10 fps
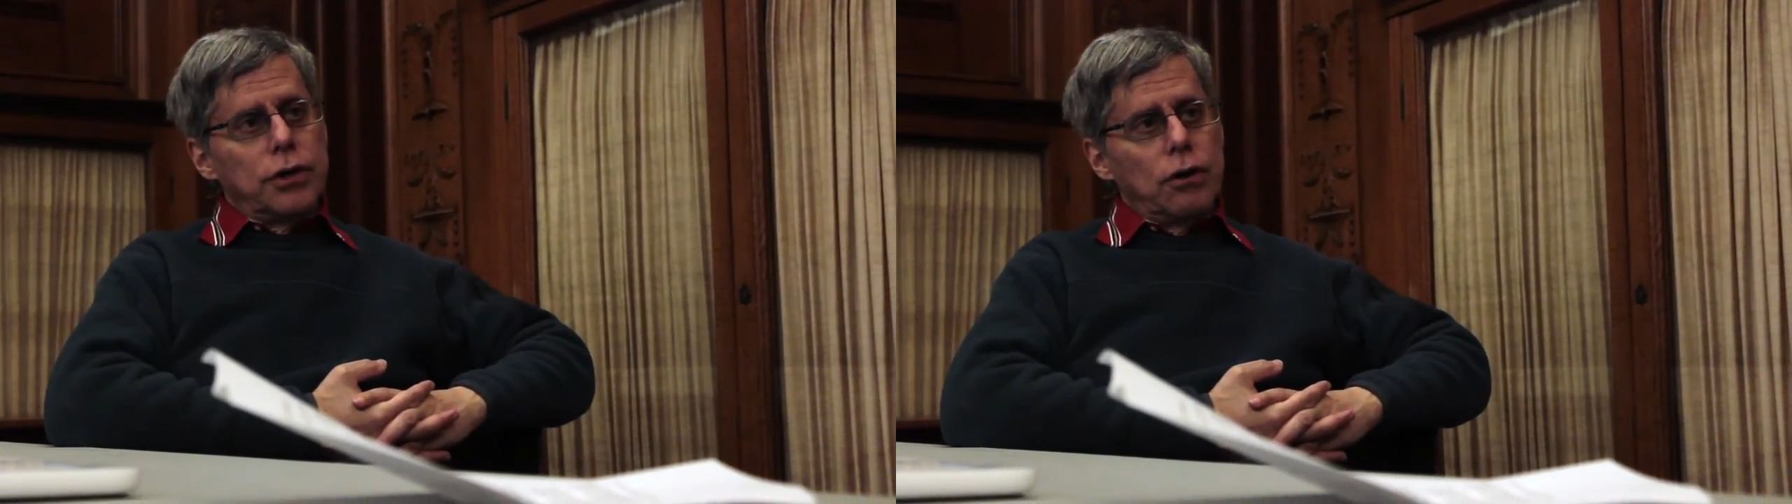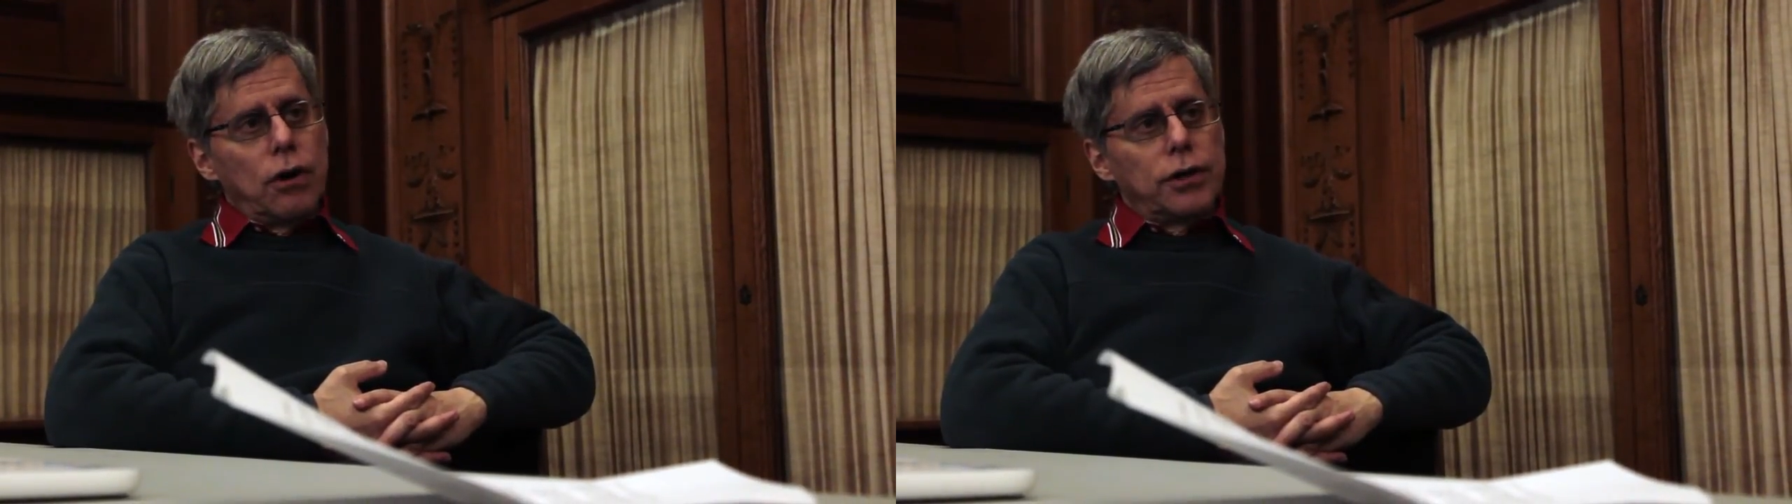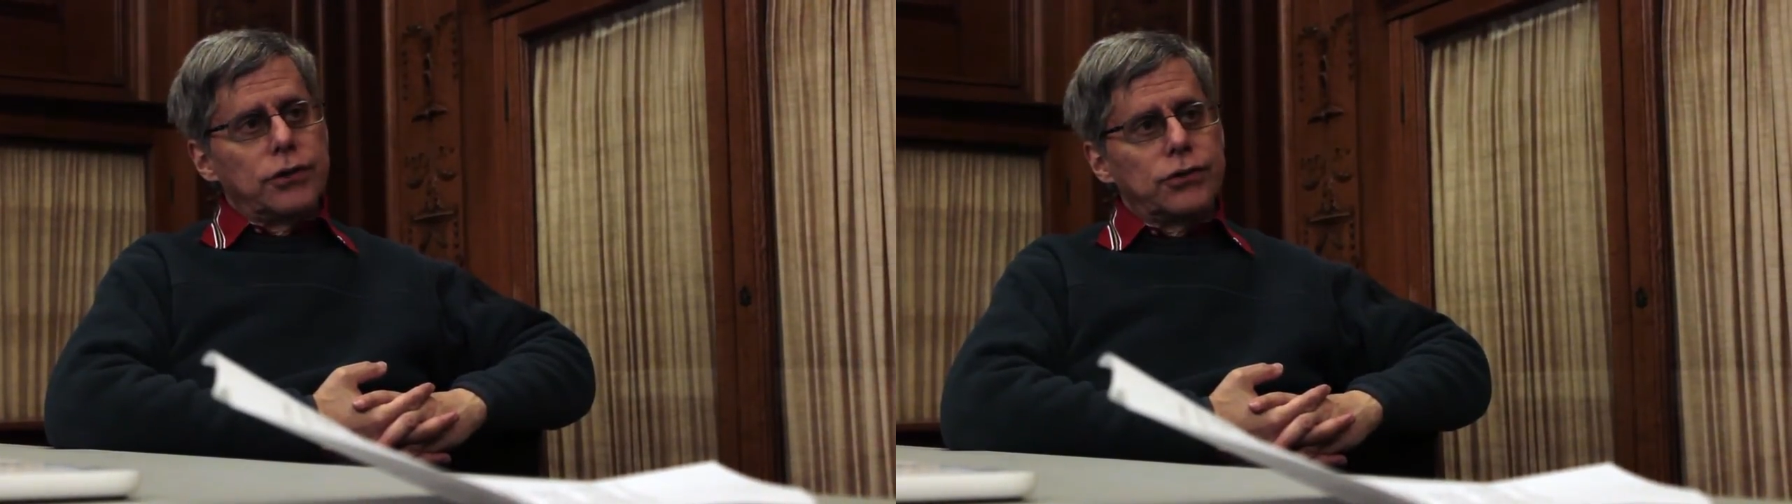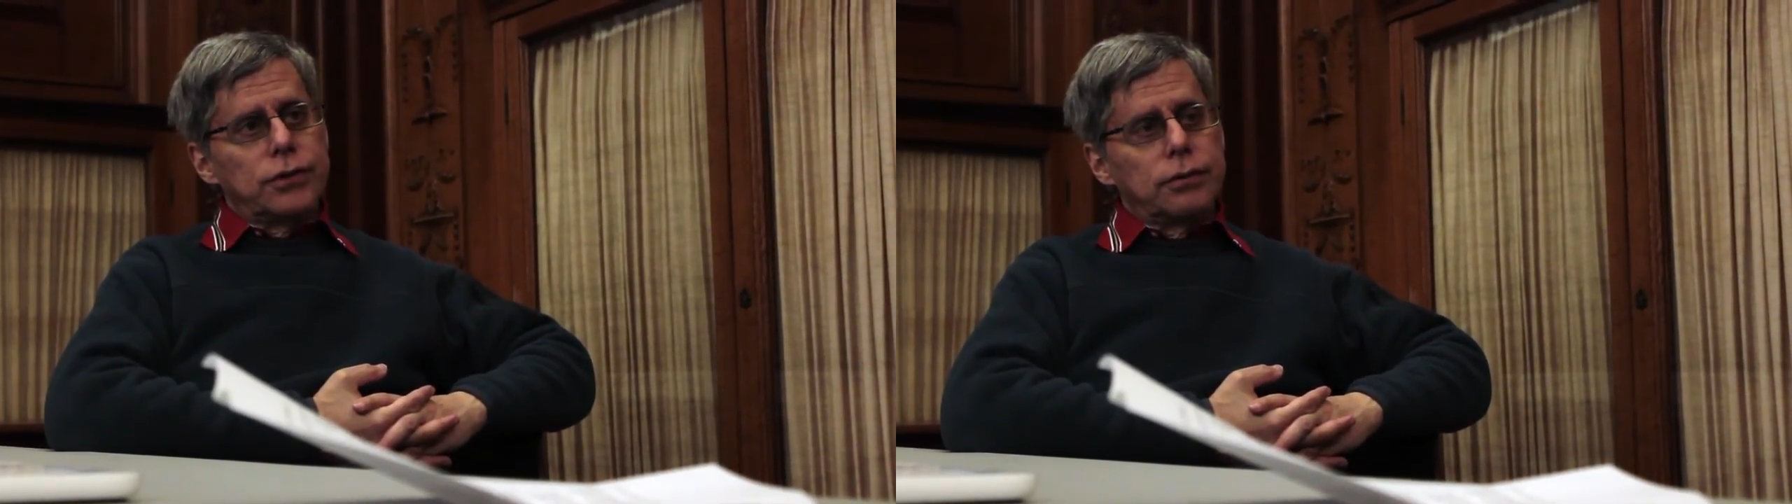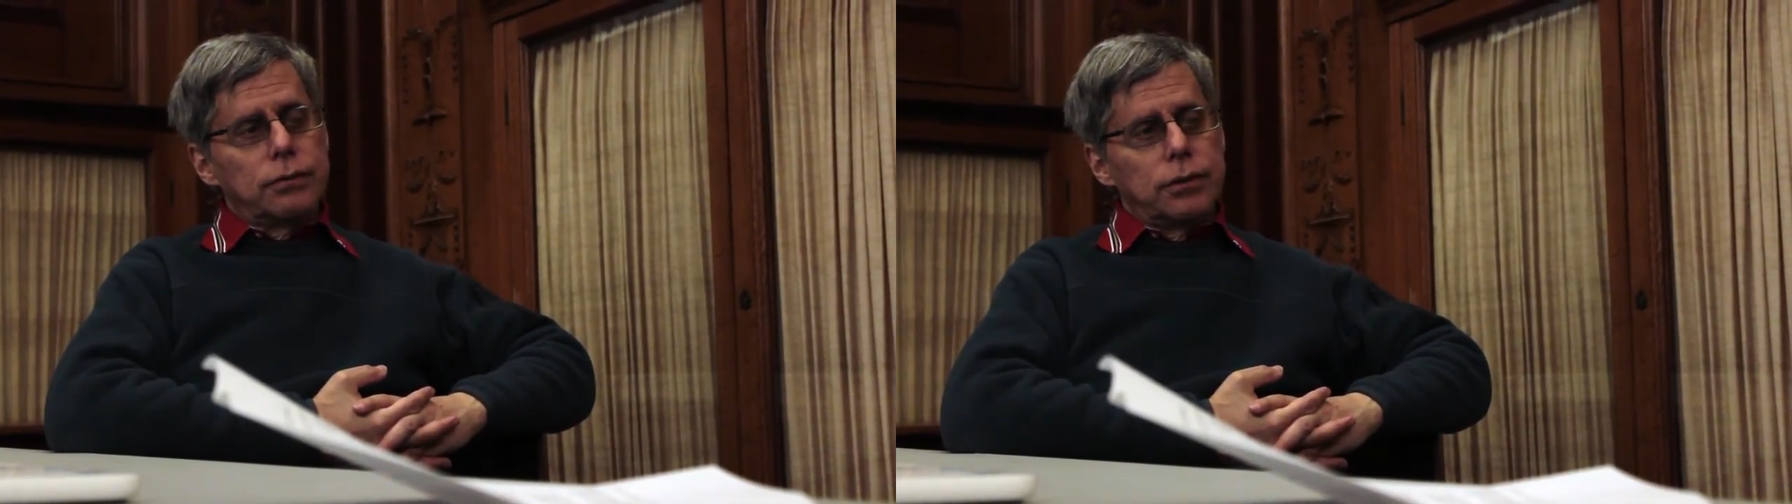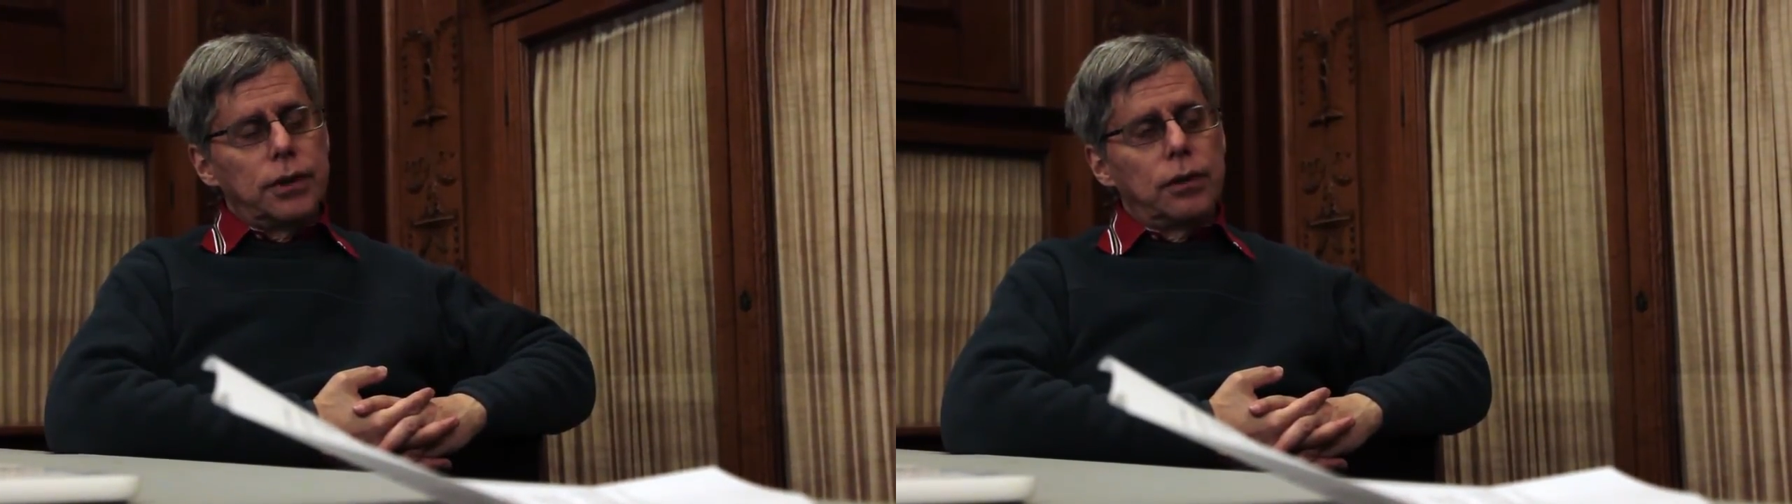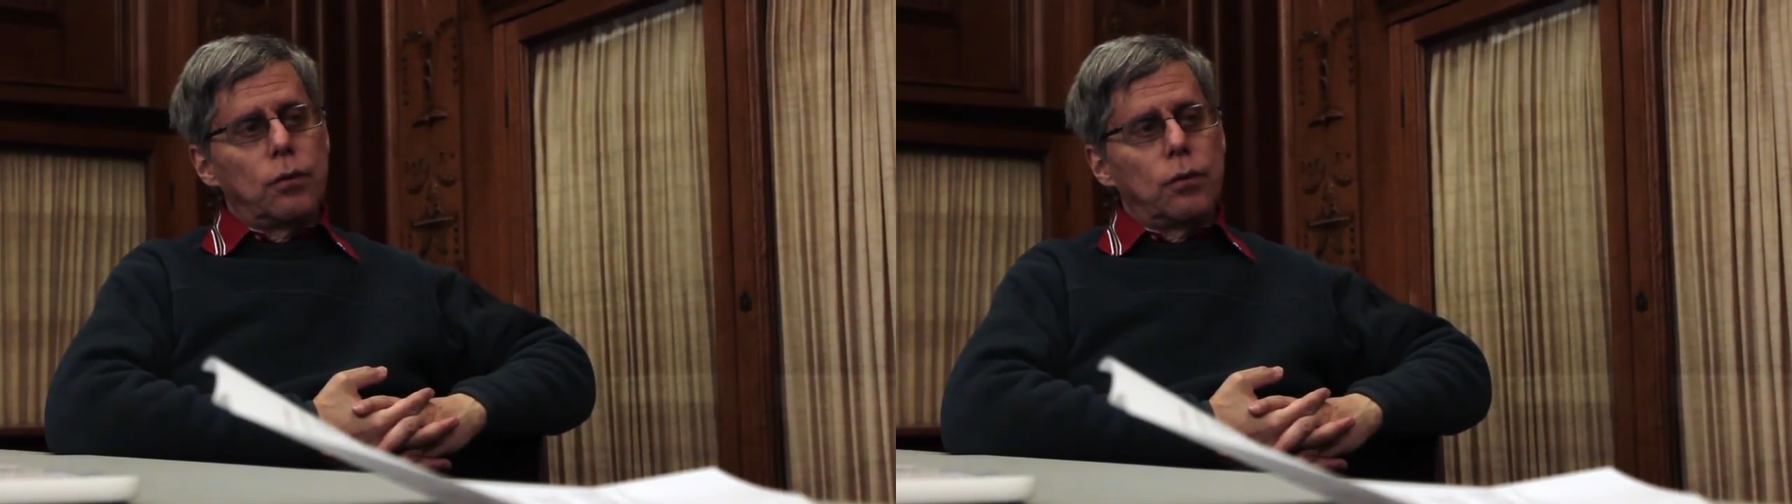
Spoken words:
or the artist in